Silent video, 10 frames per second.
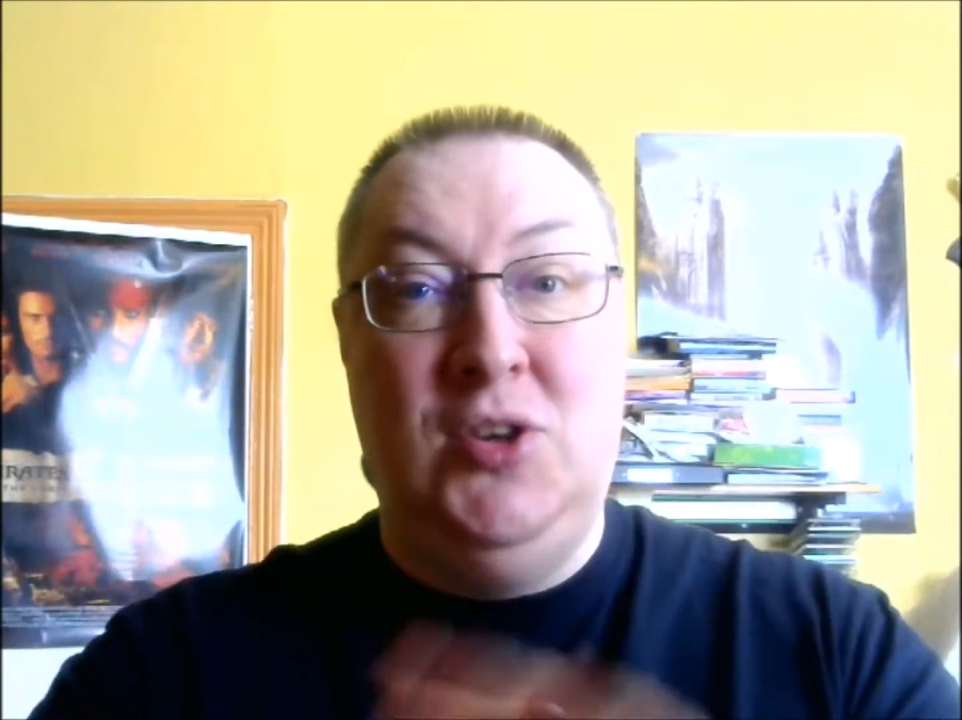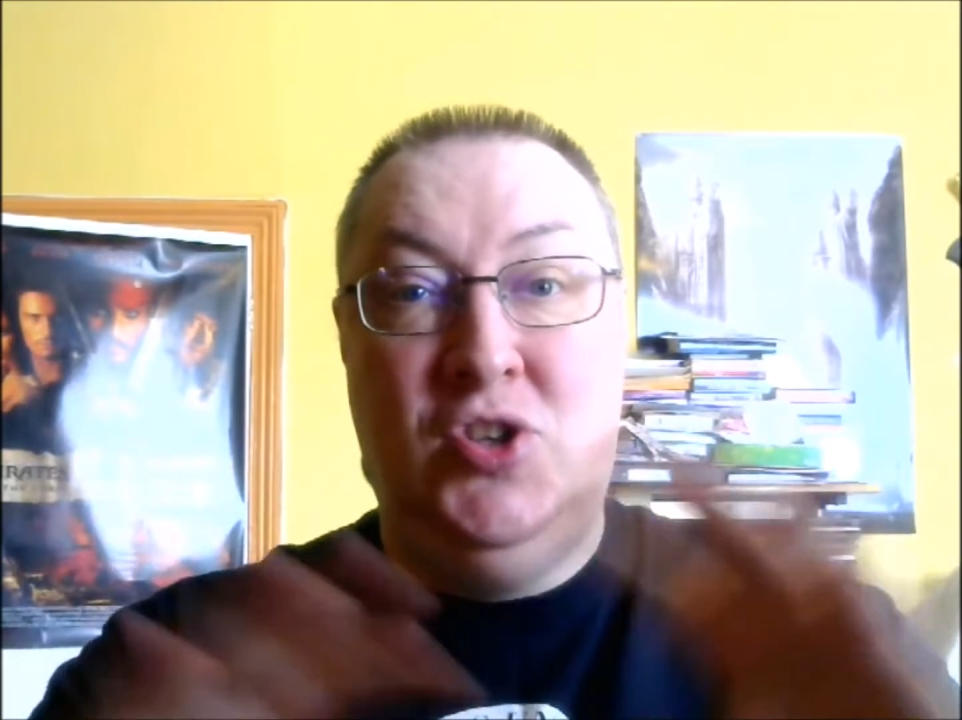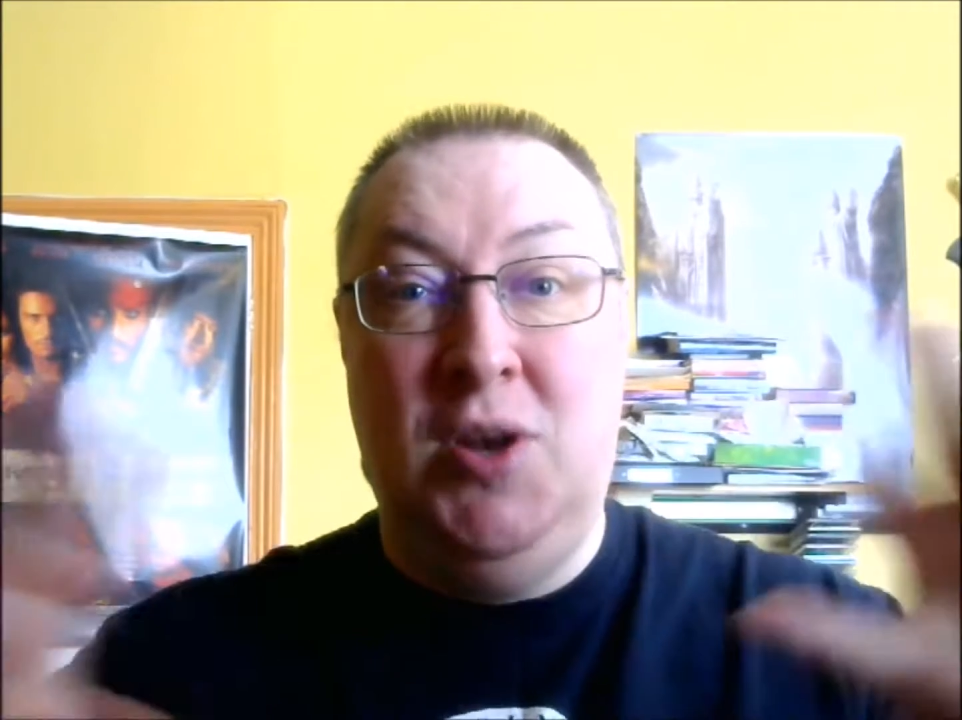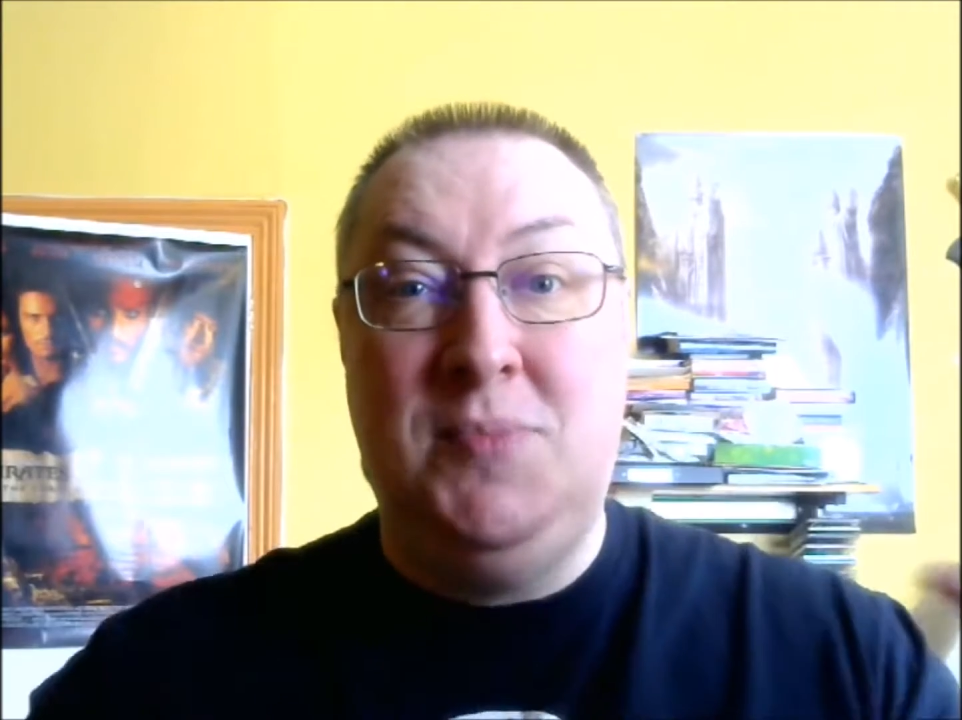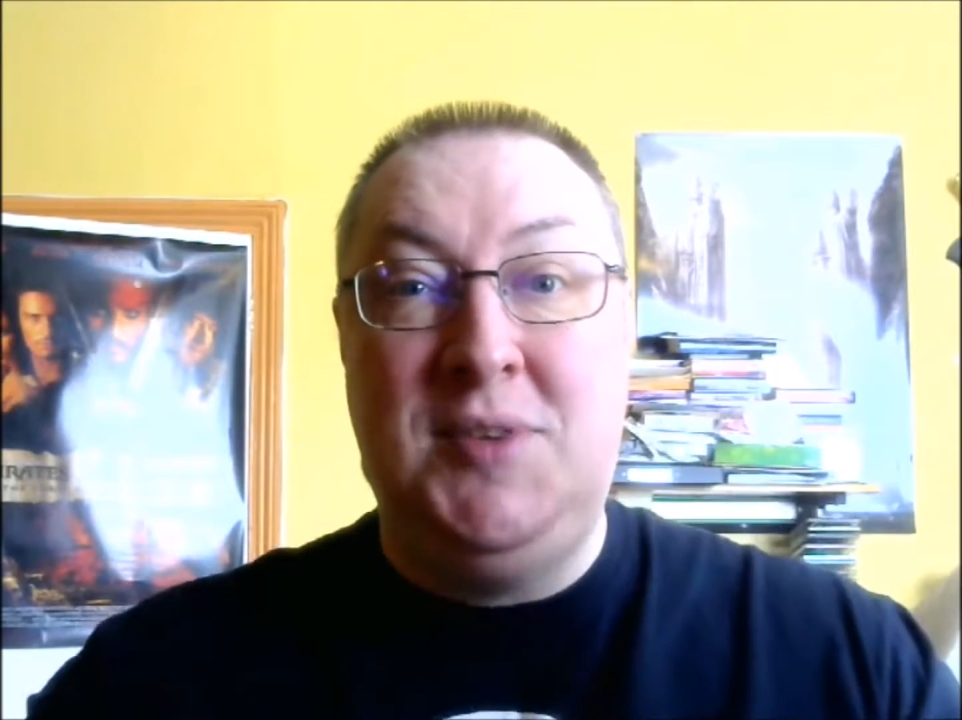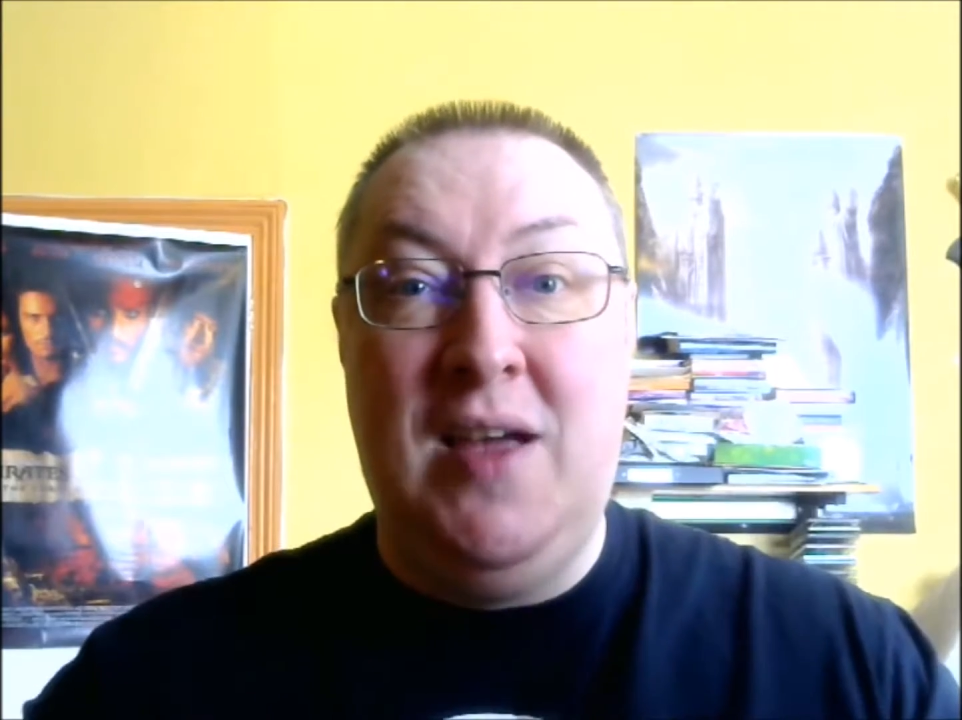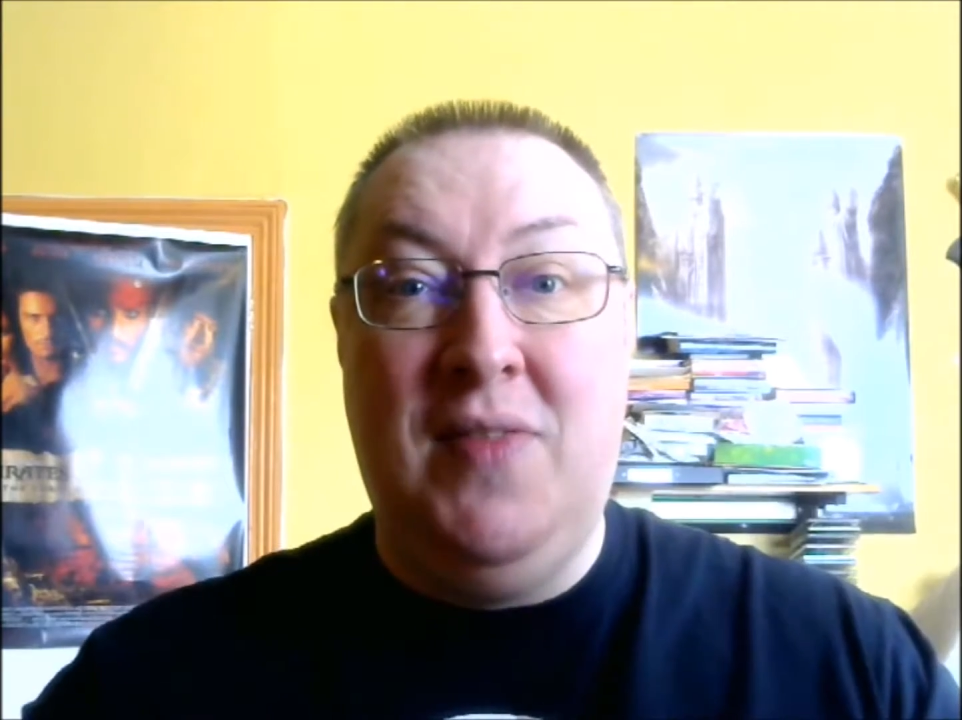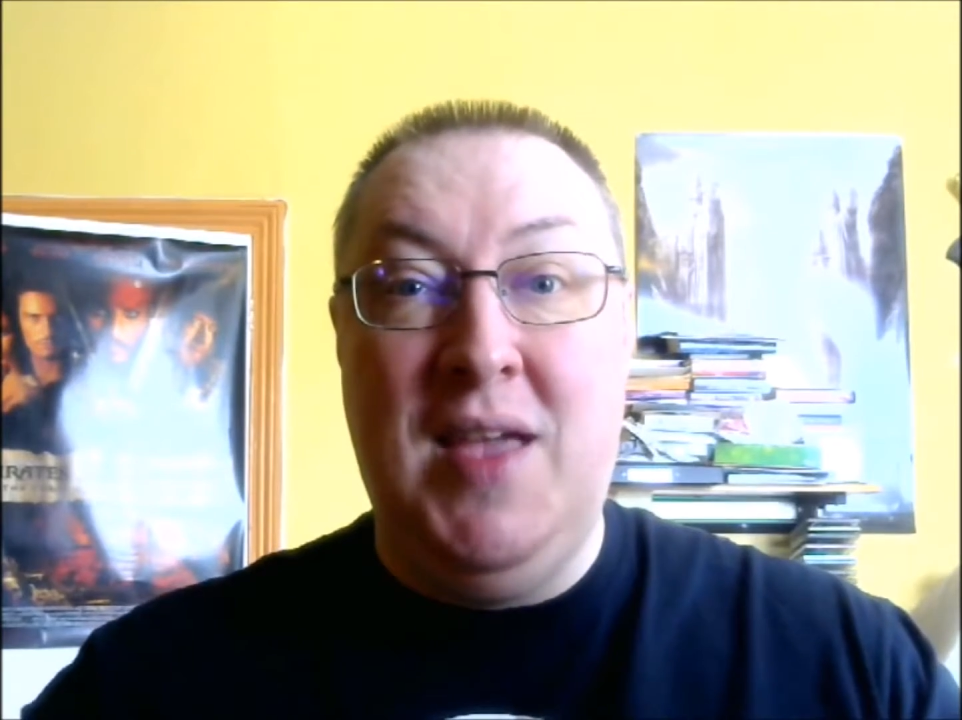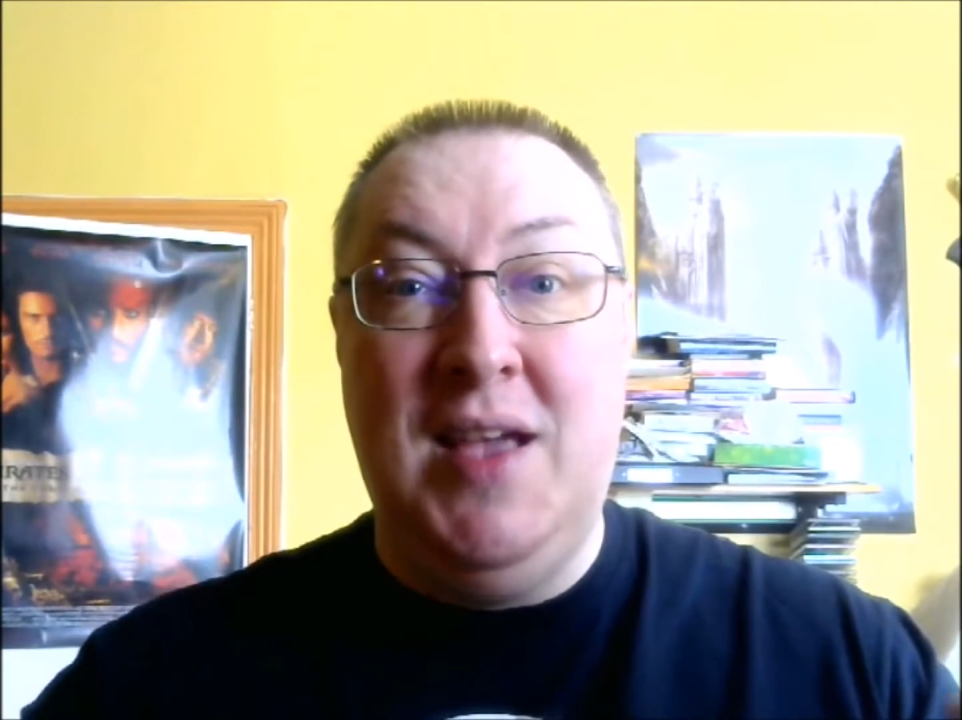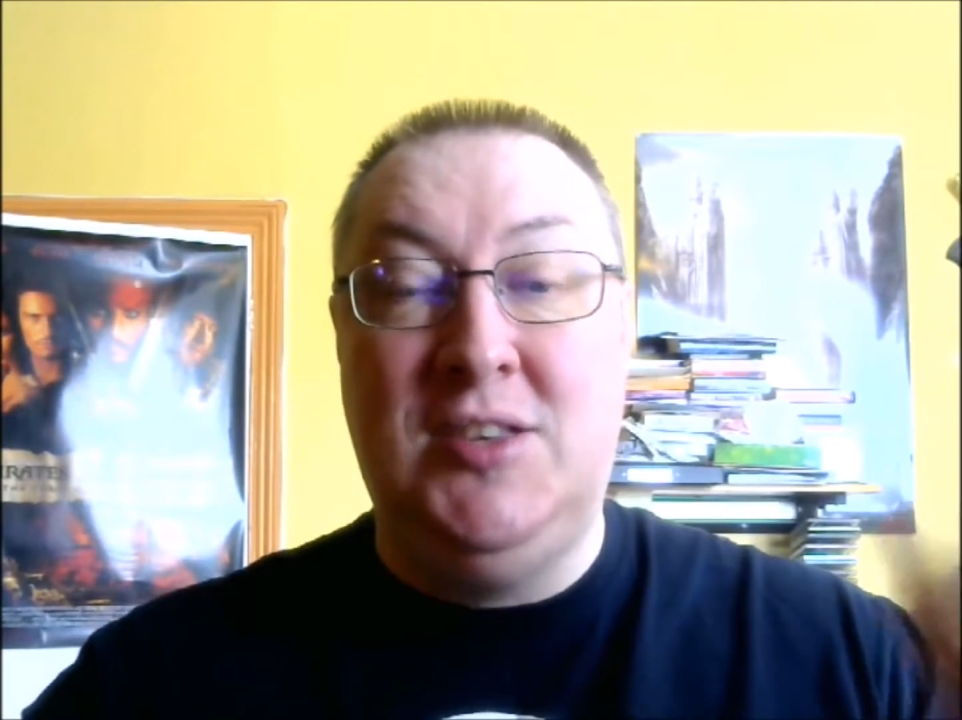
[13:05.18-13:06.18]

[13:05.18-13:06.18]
ships out there,